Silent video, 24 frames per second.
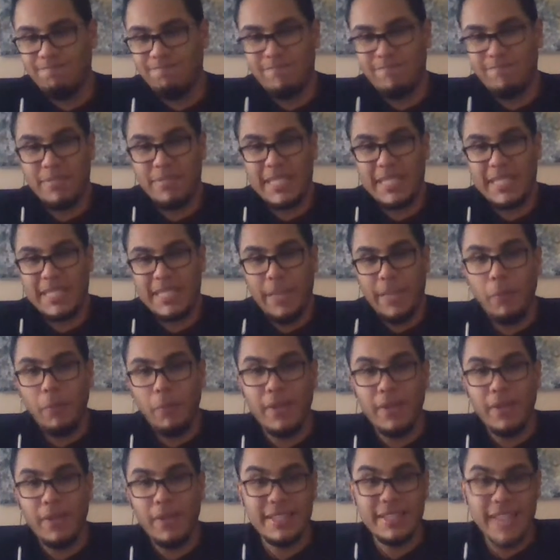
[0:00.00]

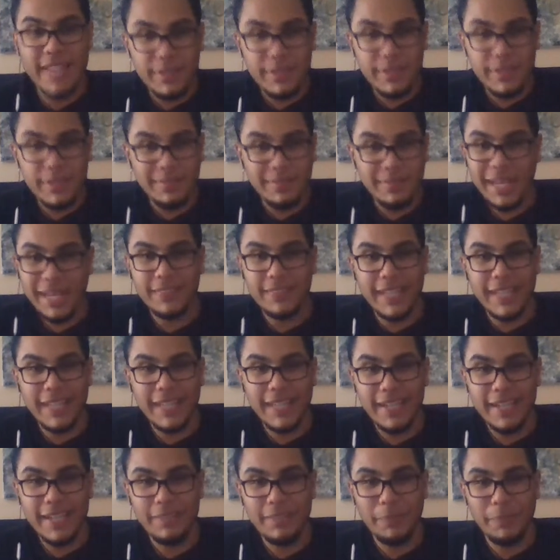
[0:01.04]
7.7 out of
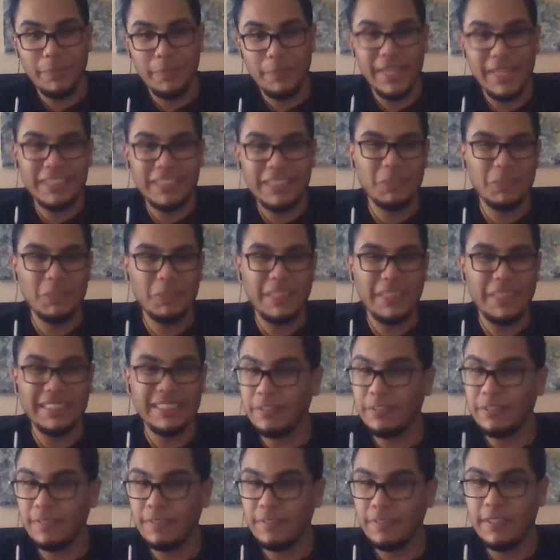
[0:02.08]
10. But that's just because it's
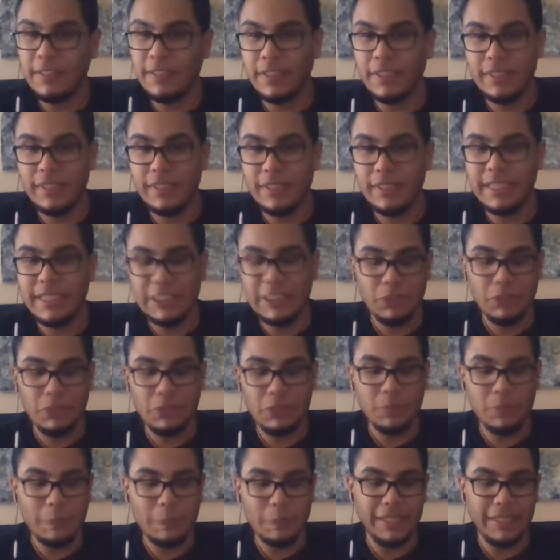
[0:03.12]
a filler
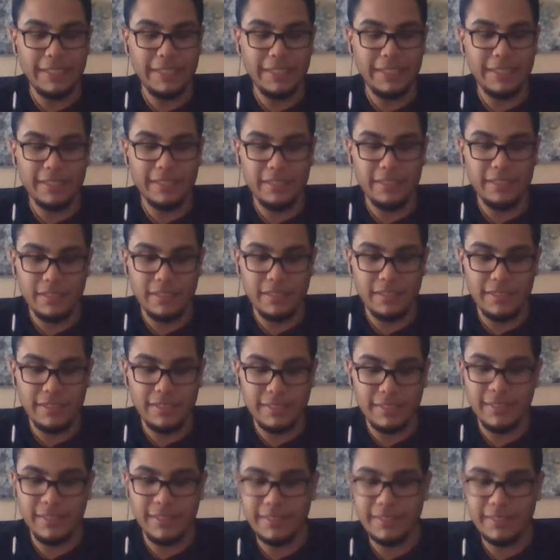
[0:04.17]
issue. But
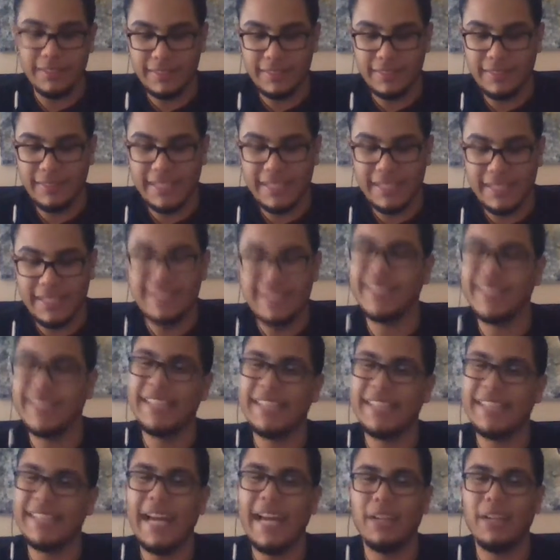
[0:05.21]
the things that they
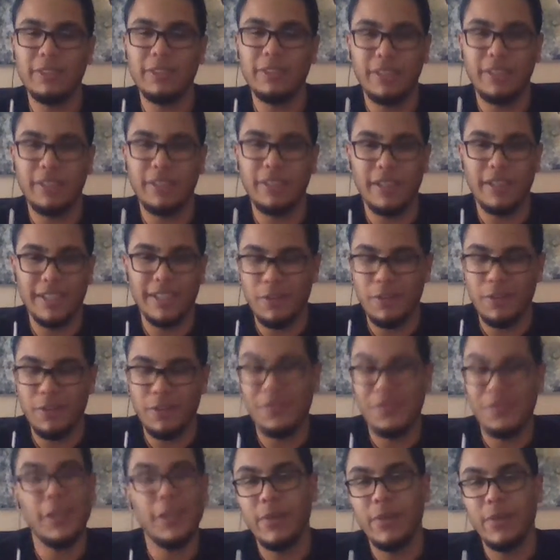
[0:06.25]
tackle are
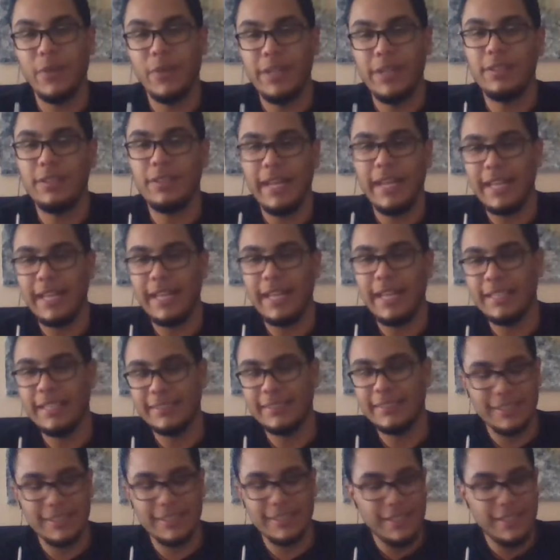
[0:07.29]
very real.
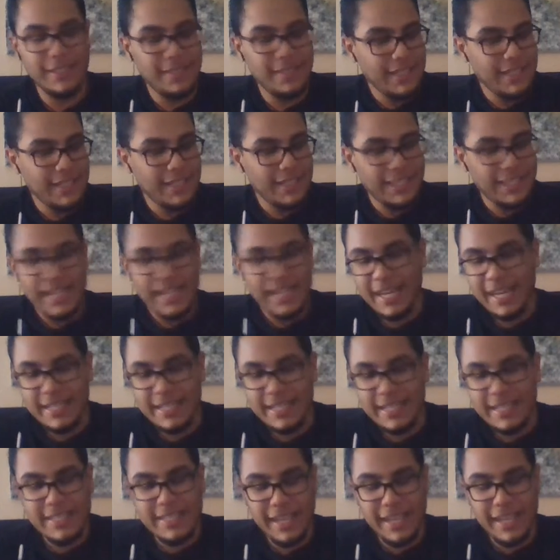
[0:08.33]
And yeah,
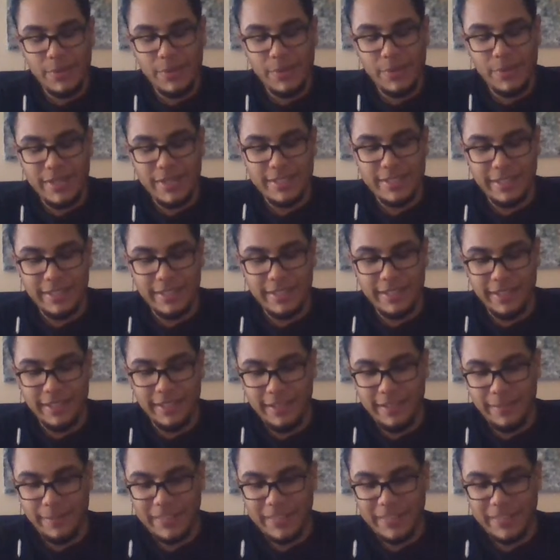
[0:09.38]
guys. Anyways,
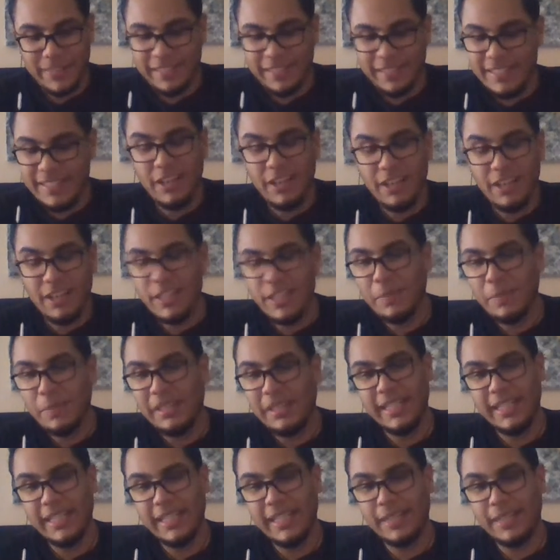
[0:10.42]
this is all gonna be
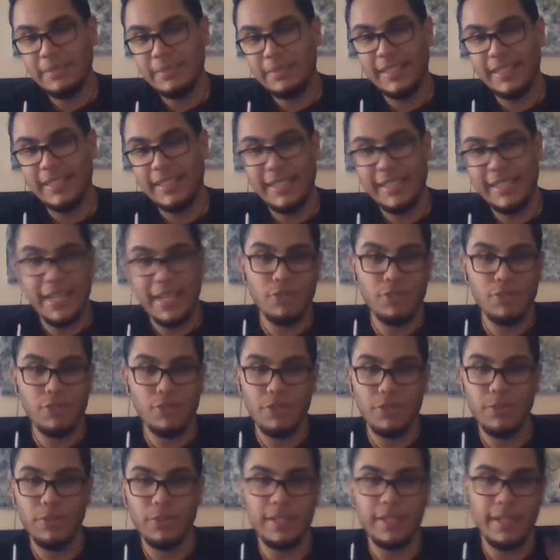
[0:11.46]
leading up to the
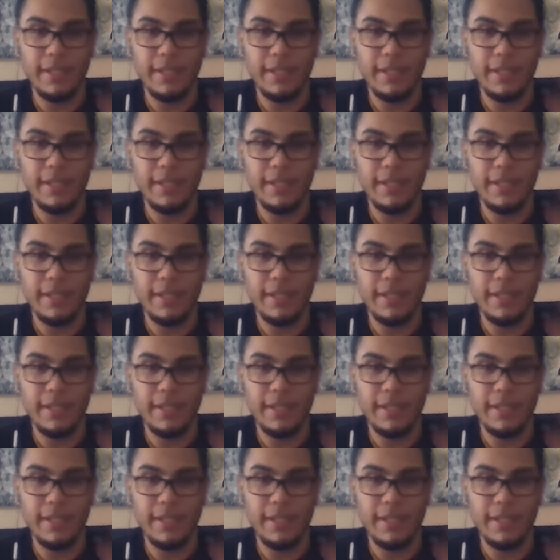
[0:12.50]
Deathstroke